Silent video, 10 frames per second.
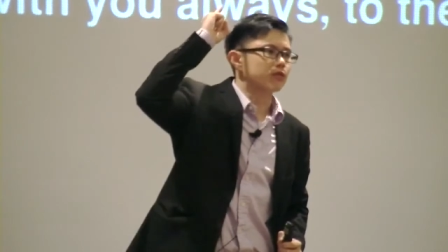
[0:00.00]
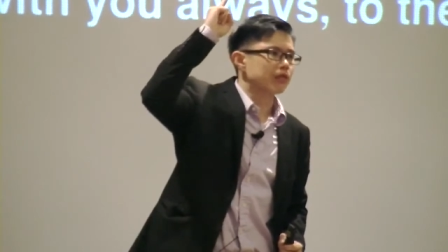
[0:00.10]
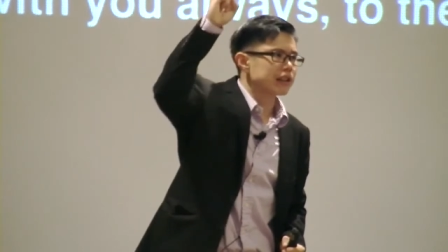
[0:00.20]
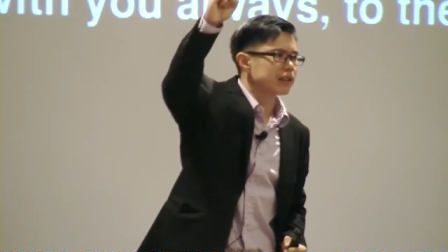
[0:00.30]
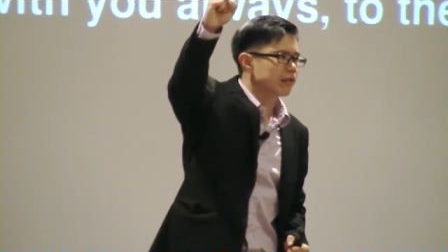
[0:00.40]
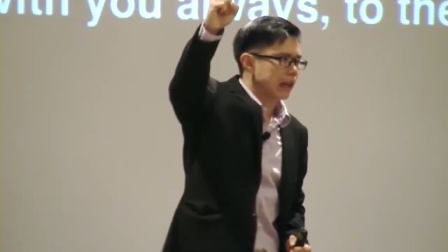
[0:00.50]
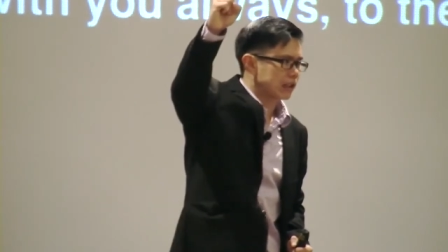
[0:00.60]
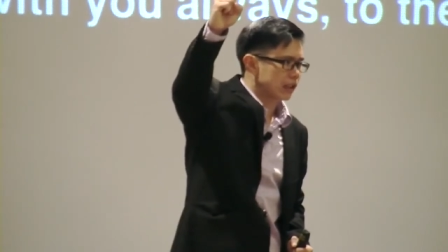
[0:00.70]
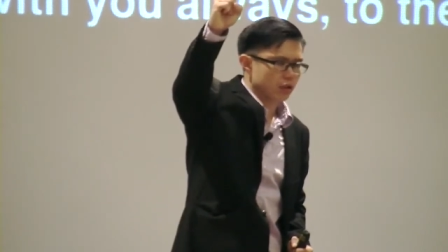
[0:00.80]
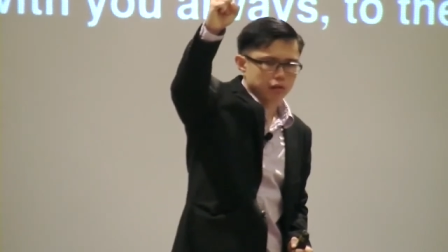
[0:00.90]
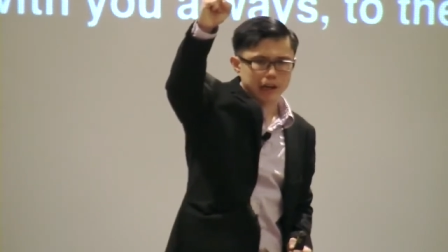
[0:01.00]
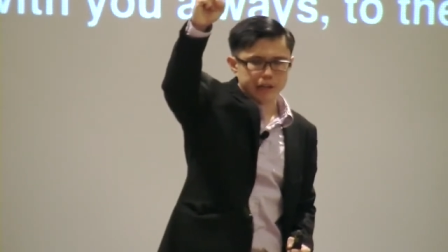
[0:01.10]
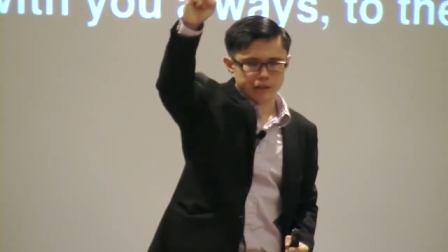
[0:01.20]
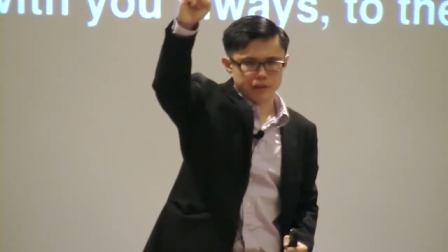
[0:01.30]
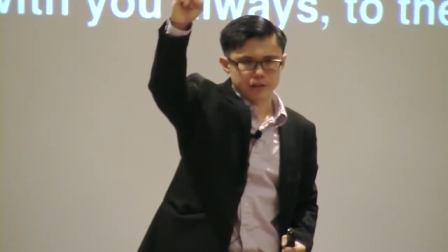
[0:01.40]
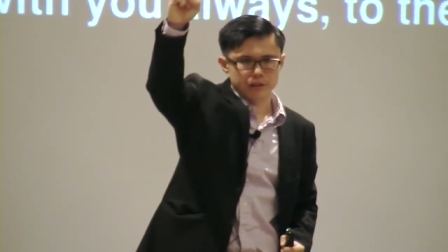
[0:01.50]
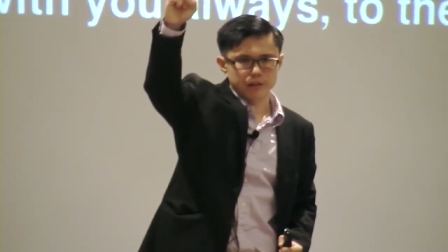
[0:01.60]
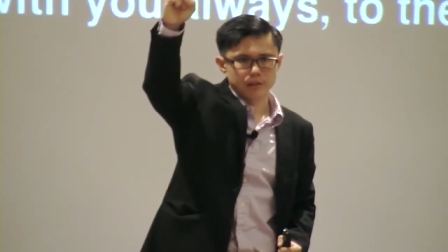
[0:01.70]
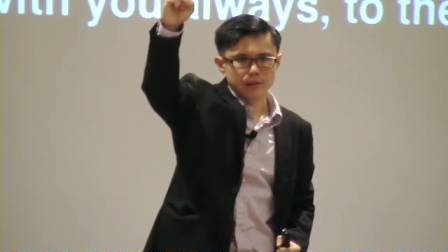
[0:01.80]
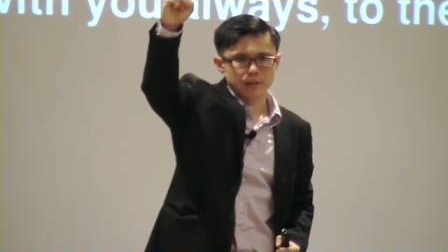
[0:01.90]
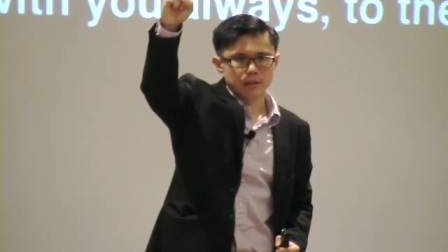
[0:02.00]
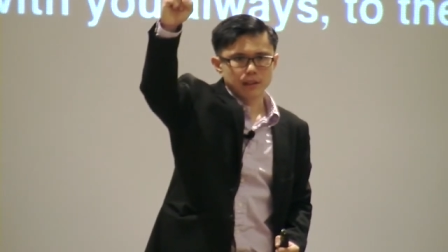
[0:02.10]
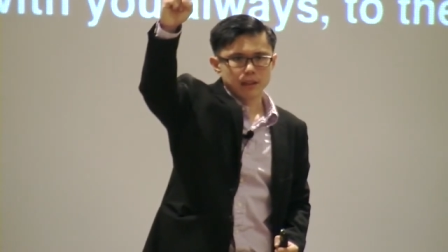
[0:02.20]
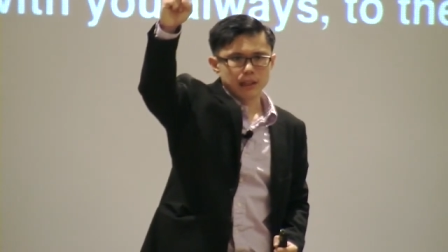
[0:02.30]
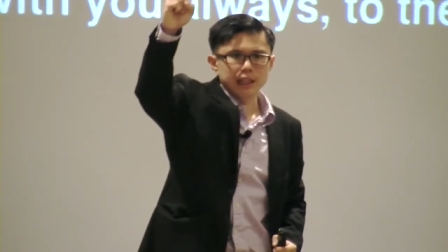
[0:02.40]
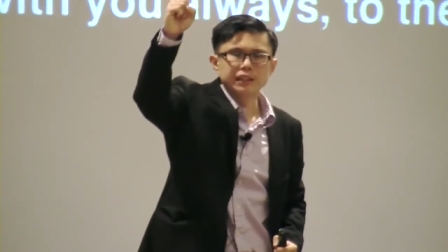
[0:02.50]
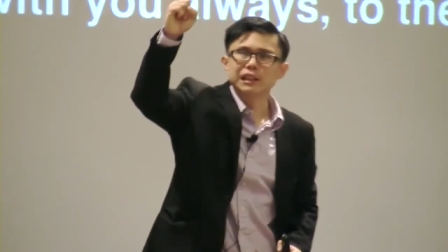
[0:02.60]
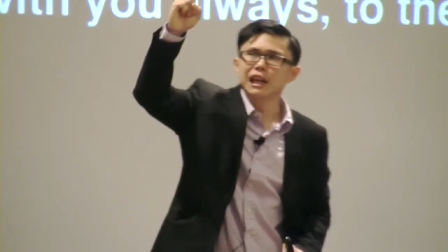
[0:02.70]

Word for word: resurrected Christ, in the